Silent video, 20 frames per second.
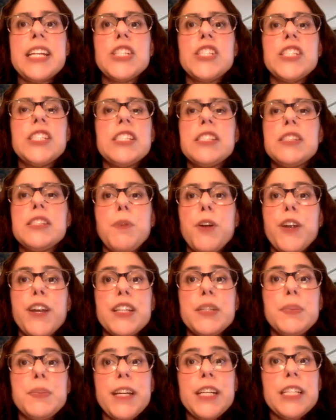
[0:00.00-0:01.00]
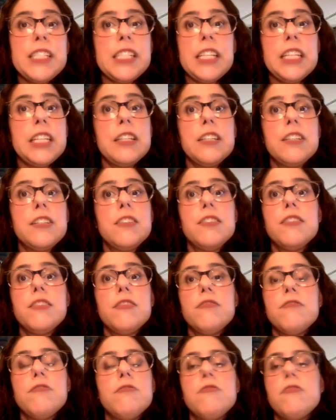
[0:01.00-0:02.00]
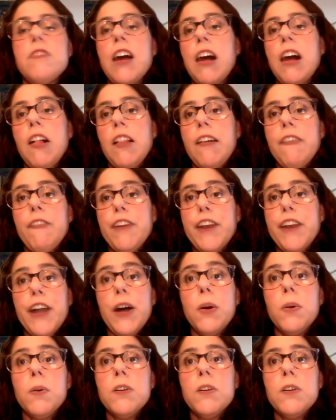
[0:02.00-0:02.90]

she's the smartest person I'll ever know.